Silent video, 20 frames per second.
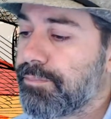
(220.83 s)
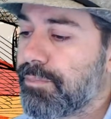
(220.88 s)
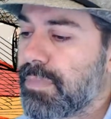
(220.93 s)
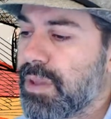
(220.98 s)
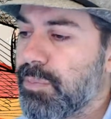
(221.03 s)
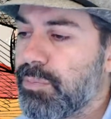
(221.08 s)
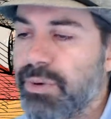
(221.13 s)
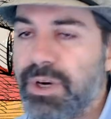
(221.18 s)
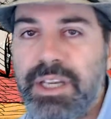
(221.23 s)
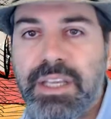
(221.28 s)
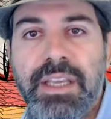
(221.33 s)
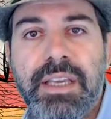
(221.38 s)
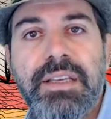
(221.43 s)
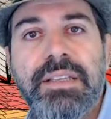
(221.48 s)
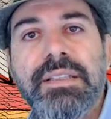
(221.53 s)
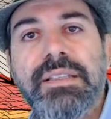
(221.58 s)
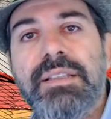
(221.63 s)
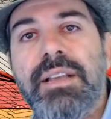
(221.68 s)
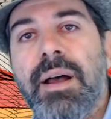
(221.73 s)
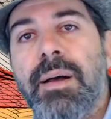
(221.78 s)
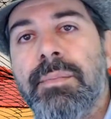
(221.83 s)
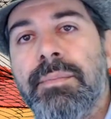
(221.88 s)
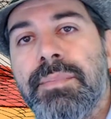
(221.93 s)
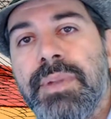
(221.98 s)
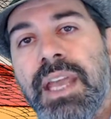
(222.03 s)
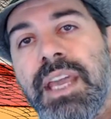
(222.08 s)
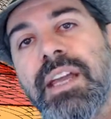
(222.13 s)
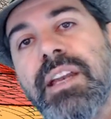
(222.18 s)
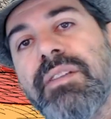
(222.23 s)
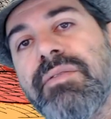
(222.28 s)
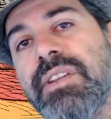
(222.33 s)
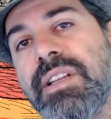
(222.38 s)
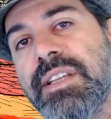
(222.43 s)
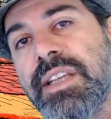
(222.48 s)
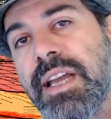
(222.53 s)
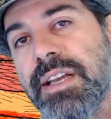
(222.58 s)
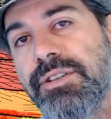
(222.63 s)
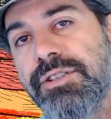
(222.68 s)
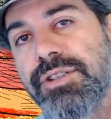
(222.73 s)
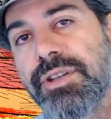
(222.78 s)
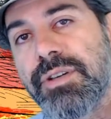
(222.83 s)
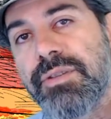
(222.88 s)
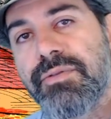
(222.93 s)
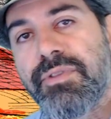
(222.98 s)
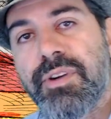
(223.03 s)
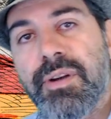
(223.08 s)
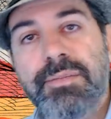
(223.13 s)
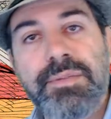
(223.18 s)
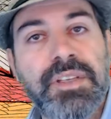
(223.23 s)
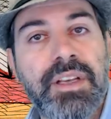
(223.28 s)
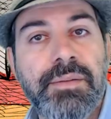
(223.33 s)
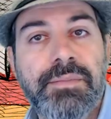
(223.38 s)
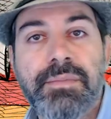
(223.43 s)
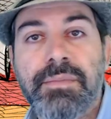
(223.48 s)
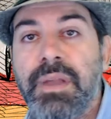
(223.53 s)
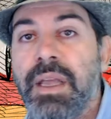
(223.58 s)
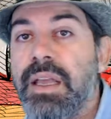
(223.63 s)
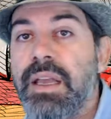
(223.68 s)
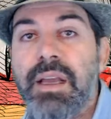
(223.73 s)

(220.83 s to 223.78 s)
bringing some negative attention from some